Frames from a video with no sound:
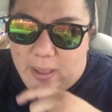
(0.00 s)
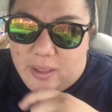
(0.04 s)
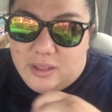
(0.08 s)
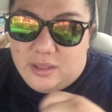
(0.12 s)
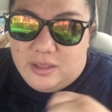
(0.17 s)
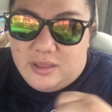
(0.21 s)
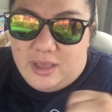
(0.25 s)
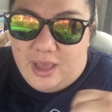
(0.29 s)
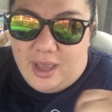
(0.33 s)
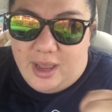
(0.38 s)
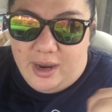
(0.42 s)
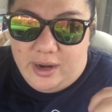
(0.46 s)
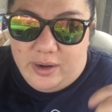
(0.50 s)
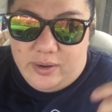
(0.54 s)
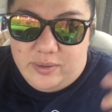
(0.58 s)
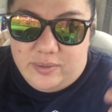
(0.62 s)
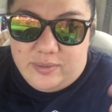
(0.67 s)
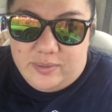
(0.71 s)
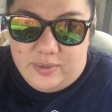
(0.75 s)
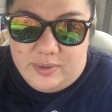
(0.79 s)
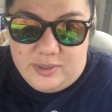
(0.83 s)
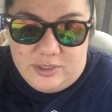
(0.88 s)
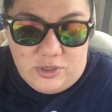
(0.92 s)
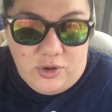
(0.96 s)

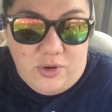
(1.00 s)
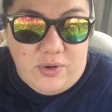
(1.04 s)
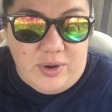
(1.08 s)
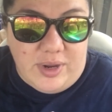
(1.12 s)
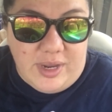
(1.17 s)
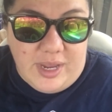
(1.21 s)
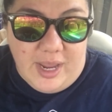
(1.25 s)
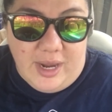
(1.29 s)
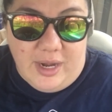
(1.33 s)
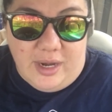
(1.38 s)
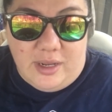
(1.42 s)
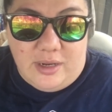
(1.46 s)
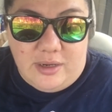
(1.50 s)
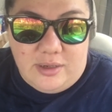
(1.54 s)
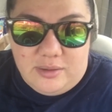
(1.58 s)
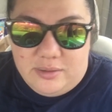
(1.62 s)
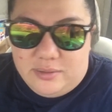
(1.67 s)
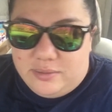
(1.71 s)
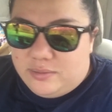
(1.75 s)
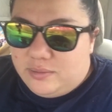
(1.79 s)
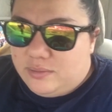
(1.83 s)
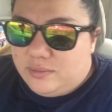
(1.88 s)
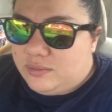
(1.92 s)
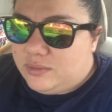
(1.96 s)
that was created.
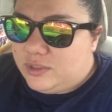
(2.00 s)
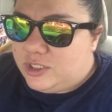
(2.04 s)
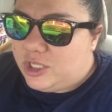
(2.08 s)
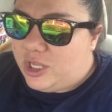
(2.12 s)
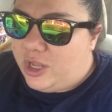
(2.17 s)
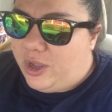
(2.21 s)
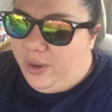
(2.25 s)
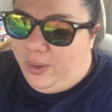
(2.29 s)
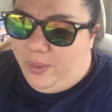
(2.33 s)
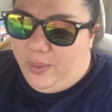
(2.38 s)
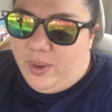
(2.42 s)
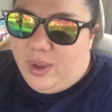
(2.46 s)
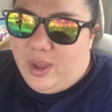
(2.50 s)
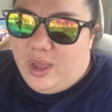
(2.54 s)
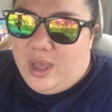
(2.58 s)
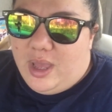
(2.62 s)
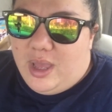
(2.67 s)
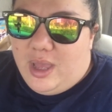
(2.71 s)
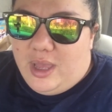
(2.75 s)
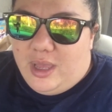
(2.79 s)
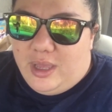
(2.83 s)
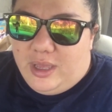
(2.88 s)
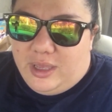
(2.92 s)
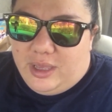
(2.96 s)
So
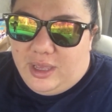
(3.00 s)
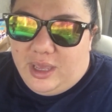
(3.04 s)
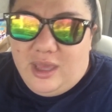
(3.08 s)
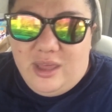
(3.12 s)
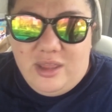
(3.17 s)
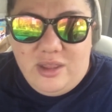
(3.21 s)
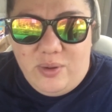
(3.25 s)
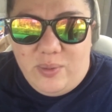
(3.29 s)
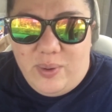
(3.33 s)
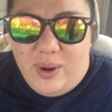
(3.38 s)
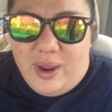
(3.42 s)
either